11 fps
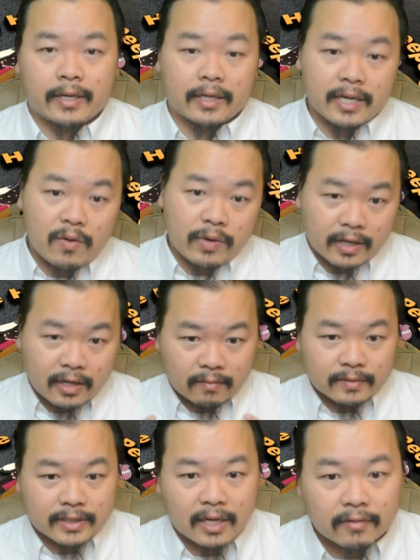and again, when it
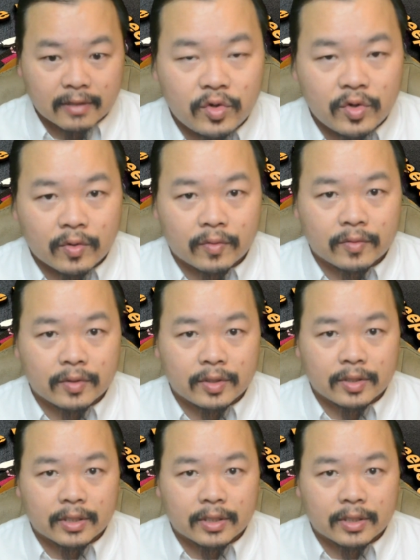comes out, don't